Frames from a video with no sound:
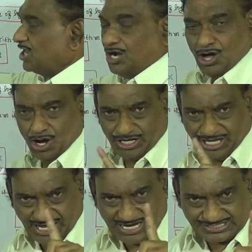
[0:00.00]
log
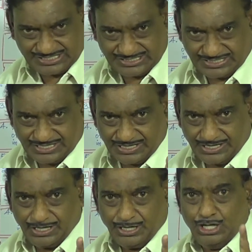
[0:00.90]
x.
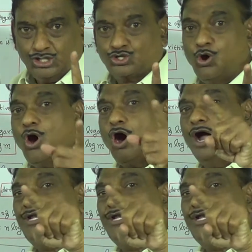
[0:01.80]
So on